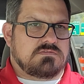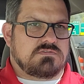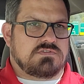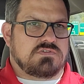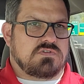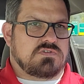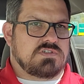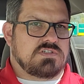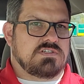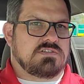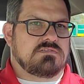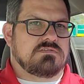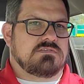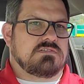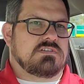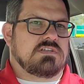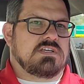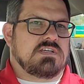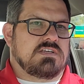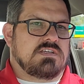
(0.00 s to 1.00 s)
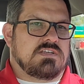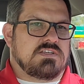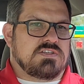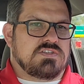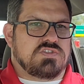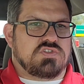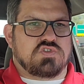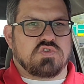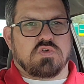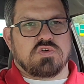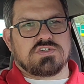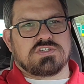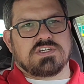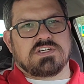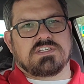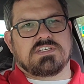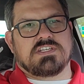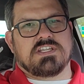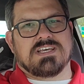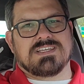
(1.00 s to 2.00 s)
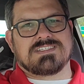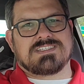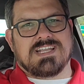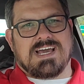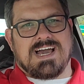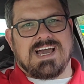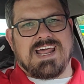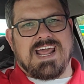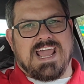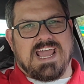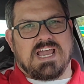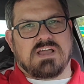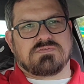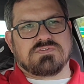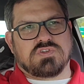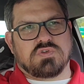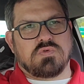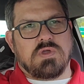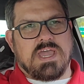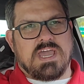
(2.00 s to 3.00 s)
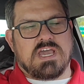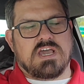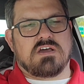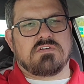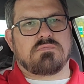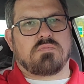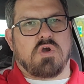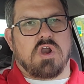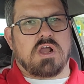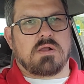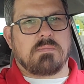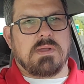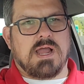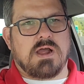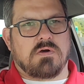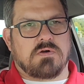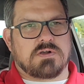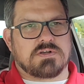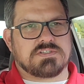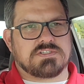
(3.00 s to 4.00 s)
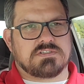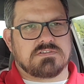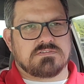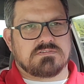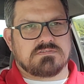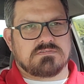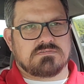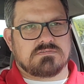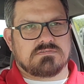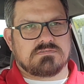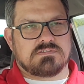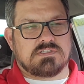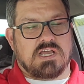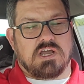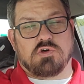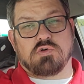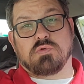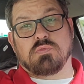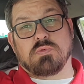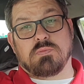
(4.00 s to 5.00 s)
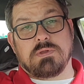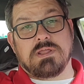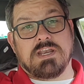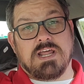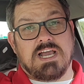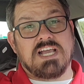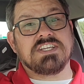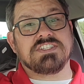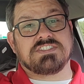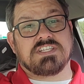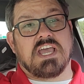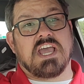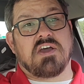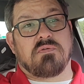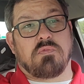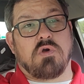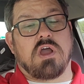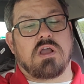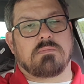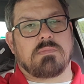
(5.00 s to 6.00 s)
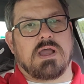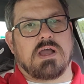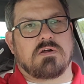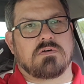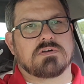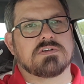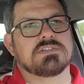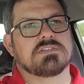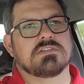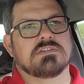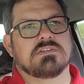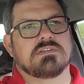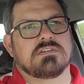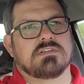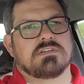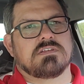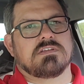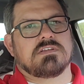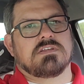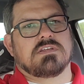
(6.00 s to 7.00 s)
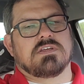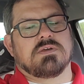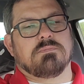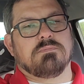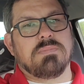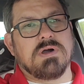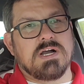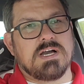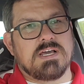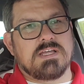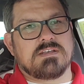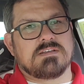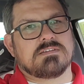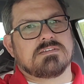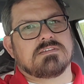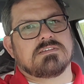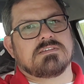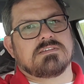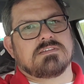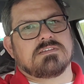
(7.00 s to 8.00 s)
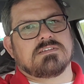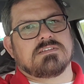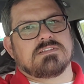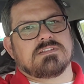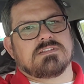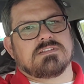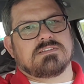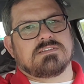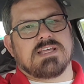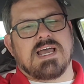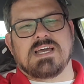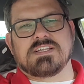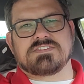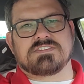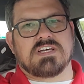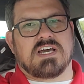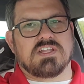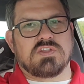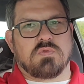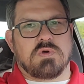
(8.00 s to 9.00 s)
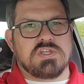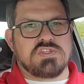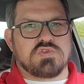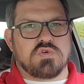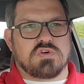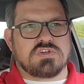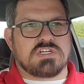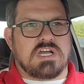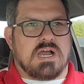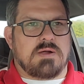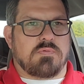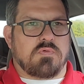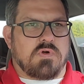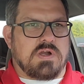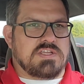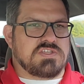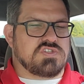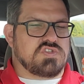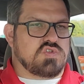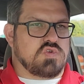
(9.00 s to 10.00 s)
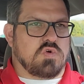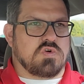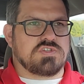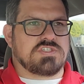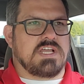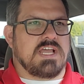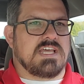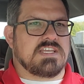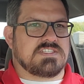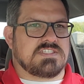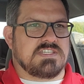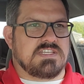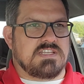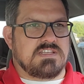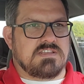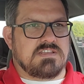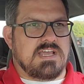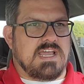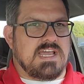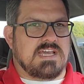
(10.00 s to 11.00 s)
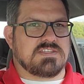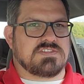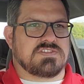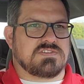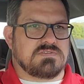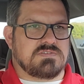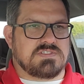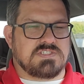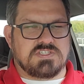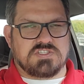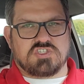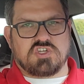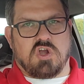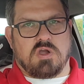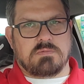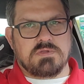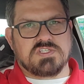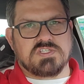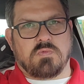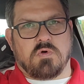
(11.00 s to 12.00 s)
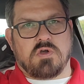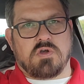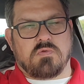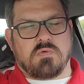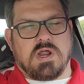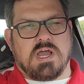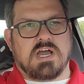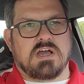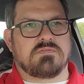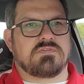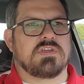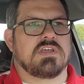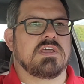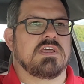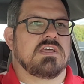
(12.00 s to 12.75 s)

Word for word: Georgia Georgia does not have to have Brock Bowers. Now, it would be nice to have Brock Bowers, but that's not the way Georgia operates. Georgia has has since Kirby Smart arrived,